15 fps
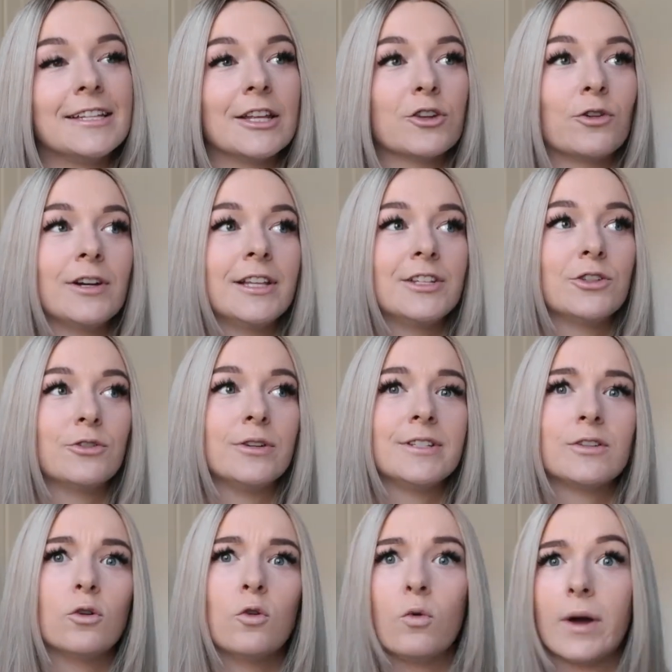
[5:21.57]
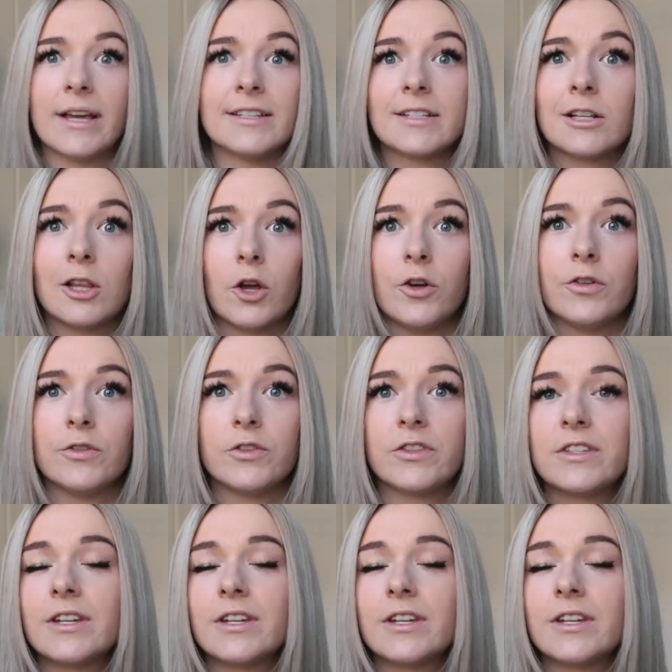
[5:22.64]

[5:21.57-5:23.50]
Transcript: and the toilet door is always closed.